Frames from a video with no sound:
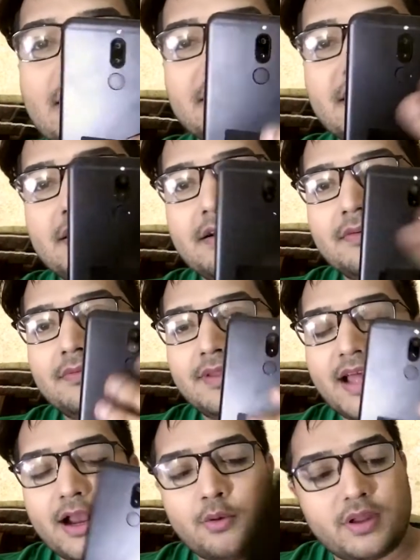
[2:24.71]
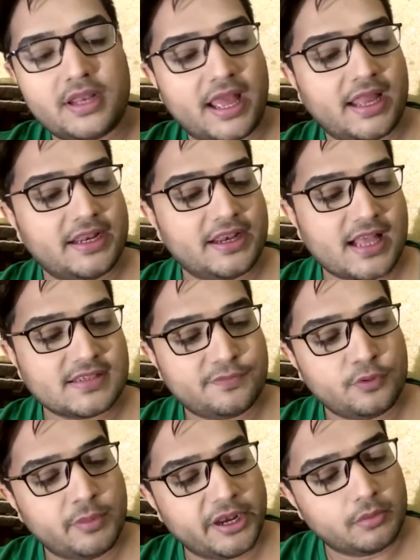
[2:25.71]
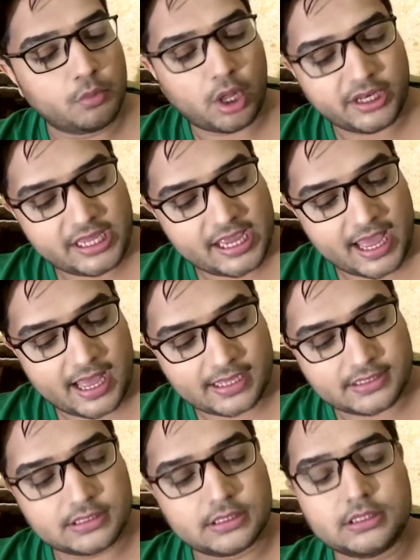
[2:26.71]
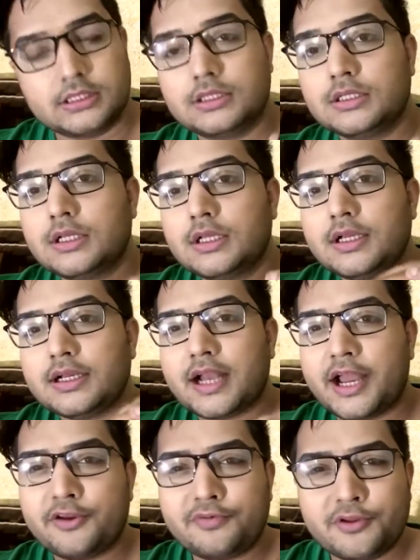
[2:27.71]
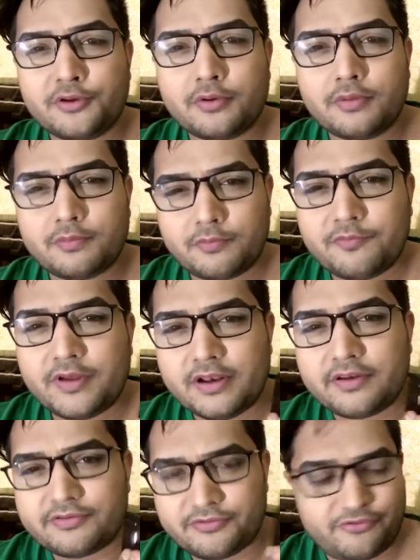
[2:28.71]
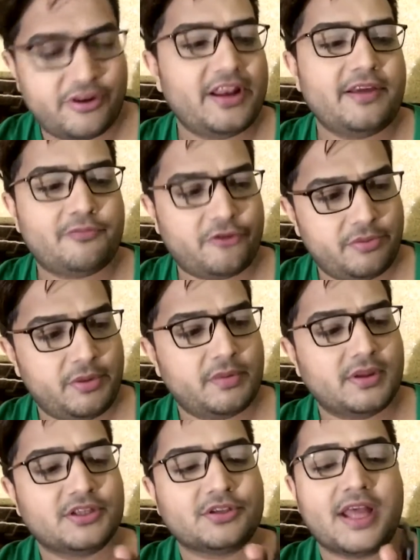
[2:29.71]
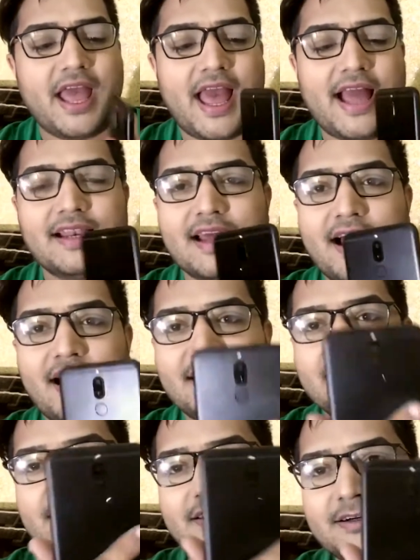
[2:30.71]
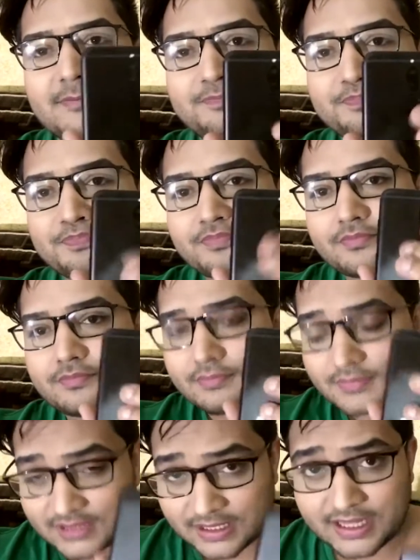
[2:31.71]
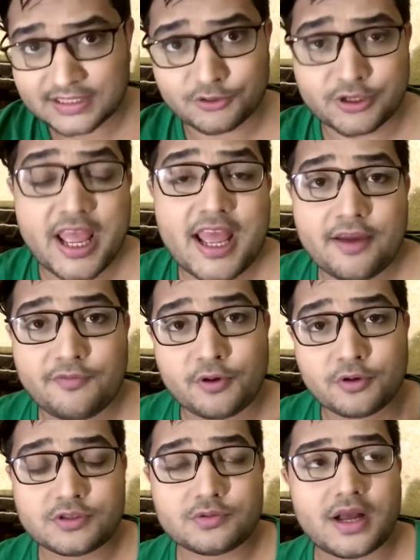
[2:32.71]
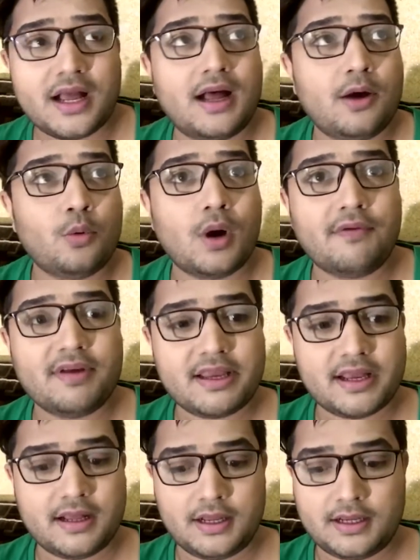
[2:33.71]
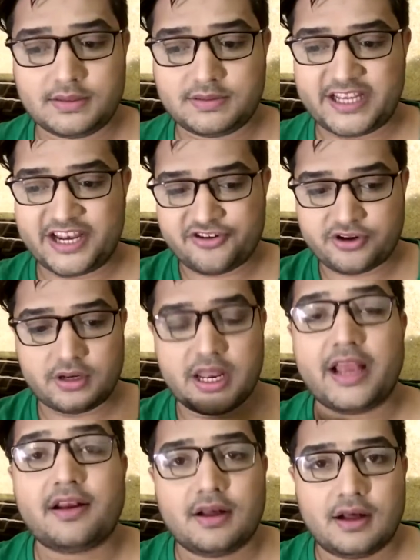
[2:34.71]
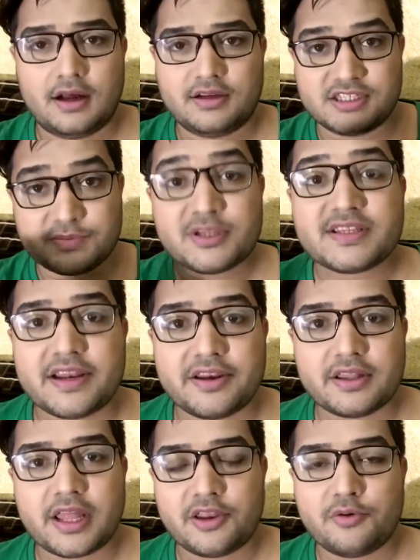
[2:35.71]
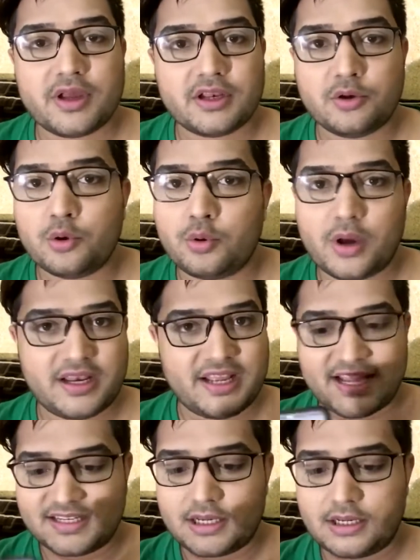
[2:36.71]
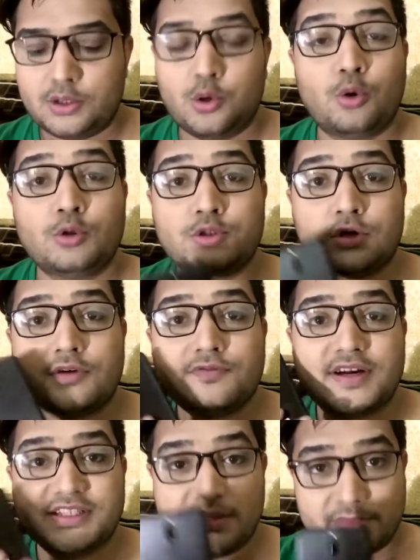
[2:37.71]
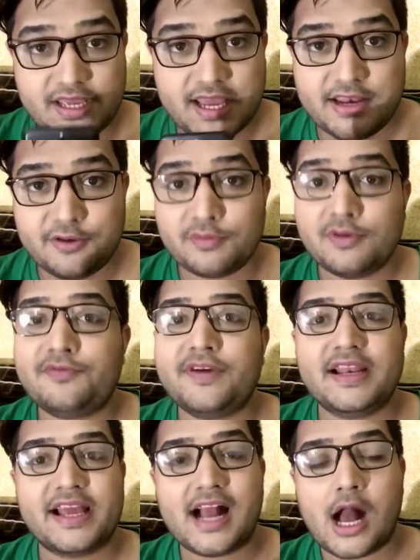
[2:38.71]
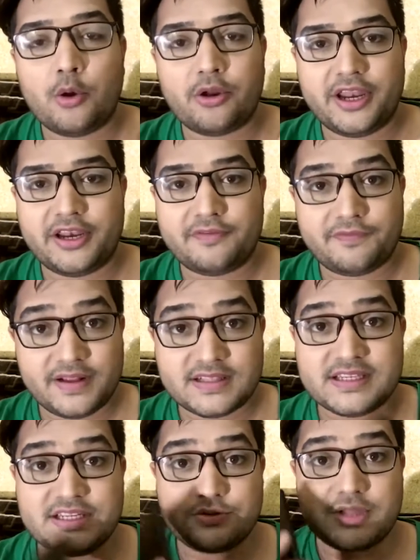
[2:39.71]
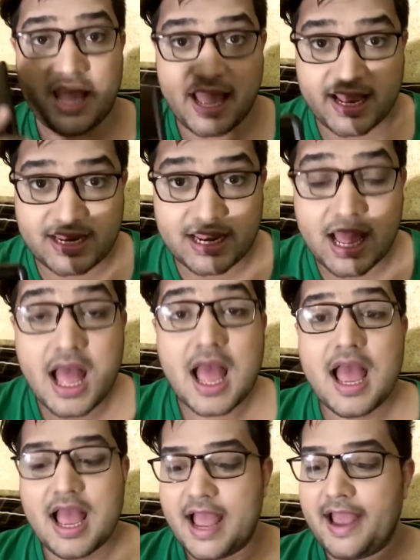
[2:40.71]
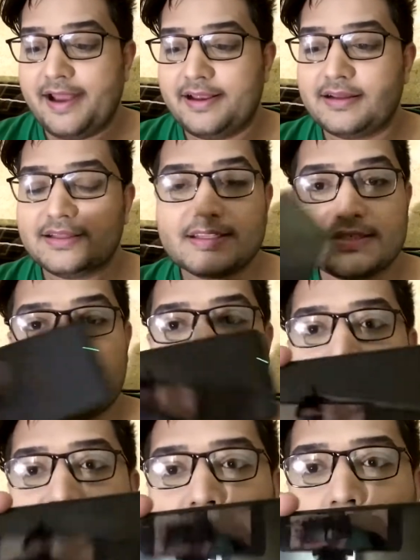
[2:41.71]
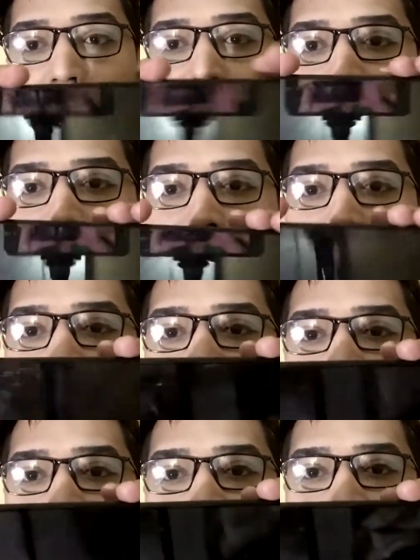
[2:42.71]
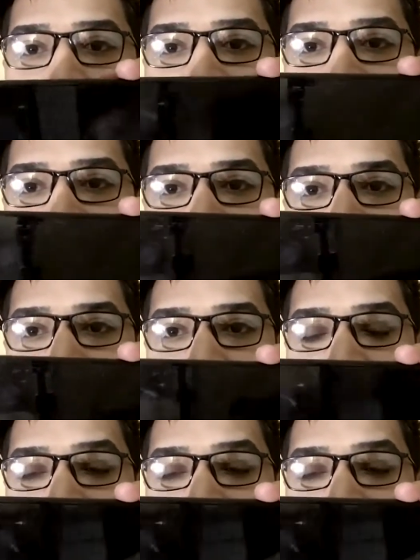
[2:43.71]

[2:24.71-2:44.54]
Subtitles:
black one, and it has full metal body, and kind of, you know, feels really premium into the hand, and that's good. If you go to a Huawei center, like display center, then you can go and get a hold of a dummy, and you will feel like how great it feels into the hand. And this is the front of this